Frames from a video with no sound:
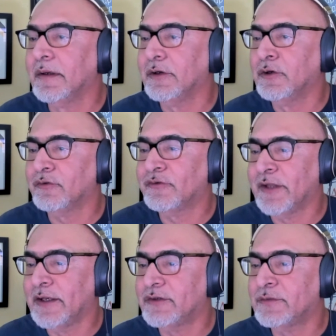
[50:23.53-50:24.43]
don't
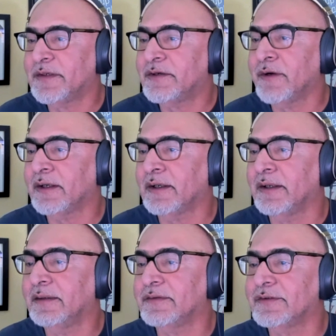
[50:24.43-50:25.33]
send it to me
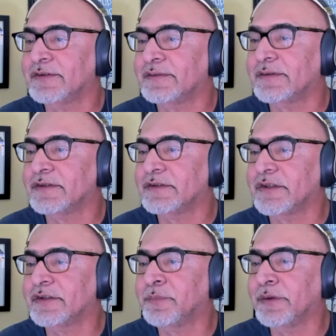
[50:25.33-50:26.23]
directly.
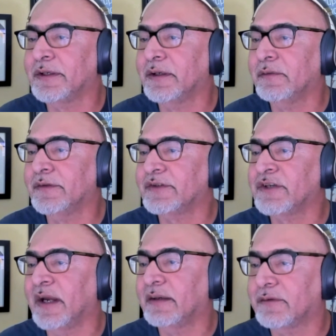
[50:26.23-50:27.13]
Just put it here on the
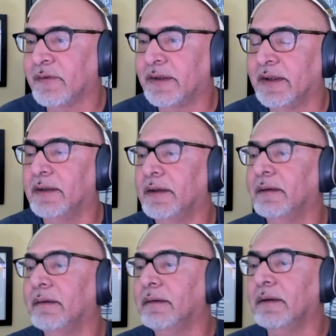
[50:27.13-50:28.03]
chat so I
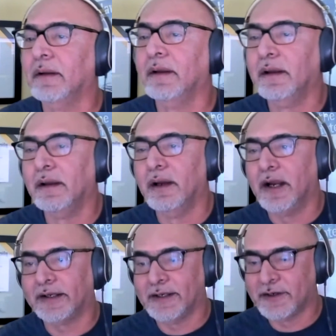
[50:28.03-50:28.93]
can
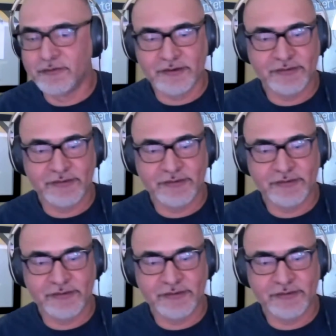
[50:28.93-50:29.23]
address